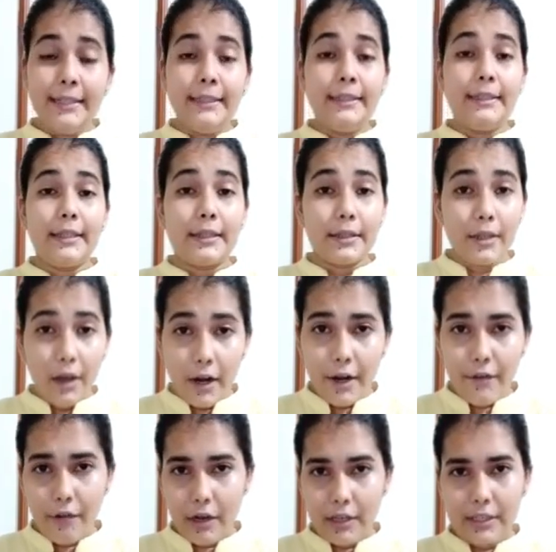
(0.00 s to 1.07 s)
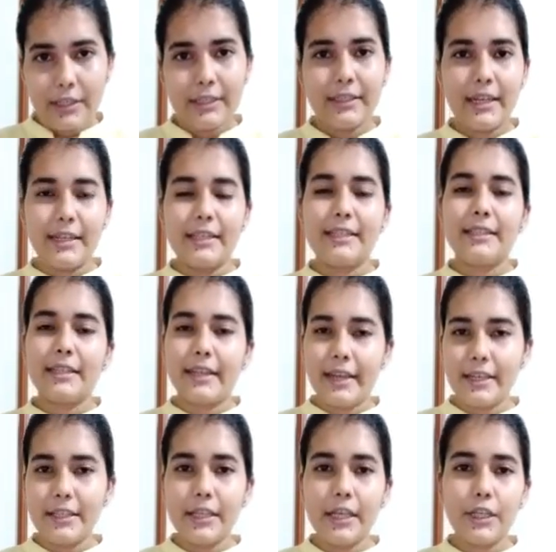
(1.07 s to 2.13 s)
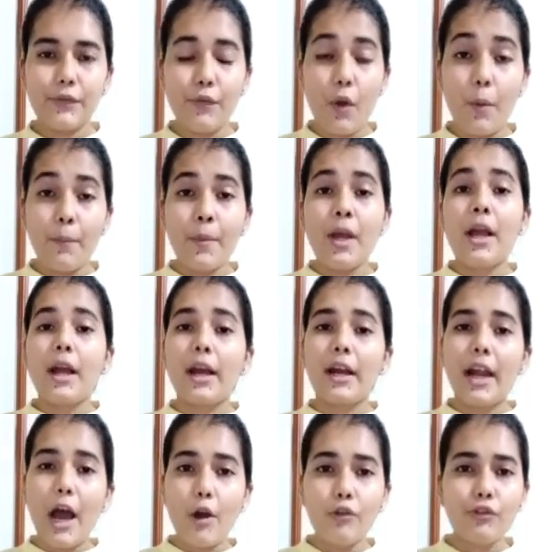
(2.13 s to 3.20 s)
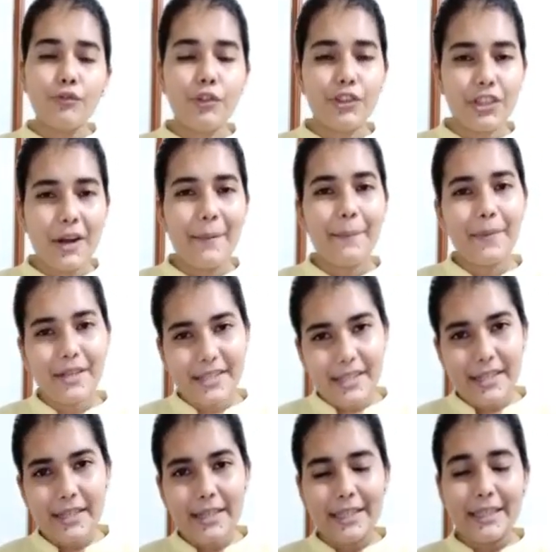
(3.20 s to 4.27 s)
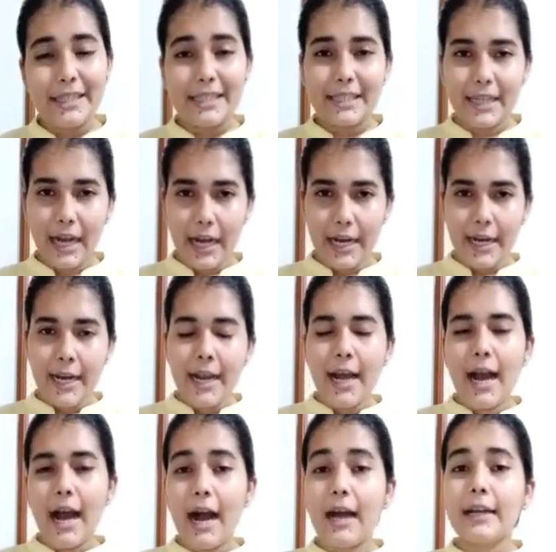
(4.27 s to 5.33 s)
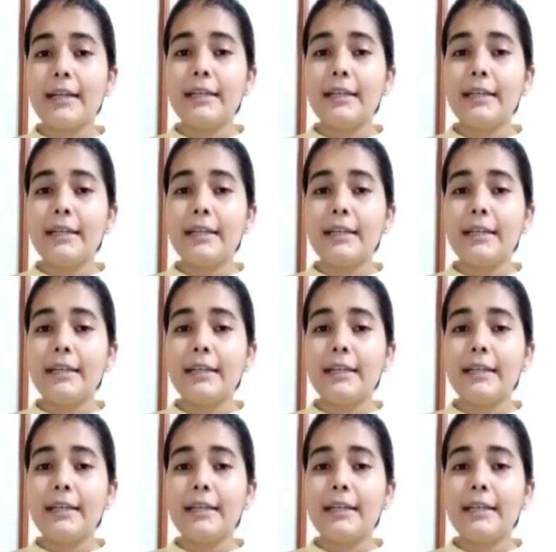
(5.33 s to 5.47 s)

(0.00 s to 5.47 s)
the third one, that is the gaseous form, clouds which are present in the sky are